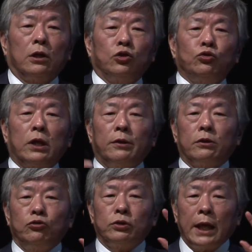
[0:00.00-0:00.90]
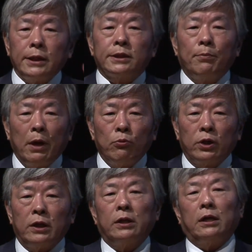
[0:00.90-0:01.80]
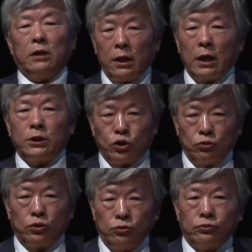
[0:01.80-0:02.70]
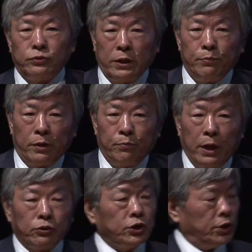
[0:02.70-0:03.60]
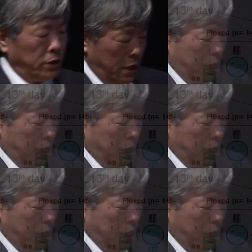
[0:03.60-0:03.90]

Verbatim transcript: you test the memory, like I showed you with the picture,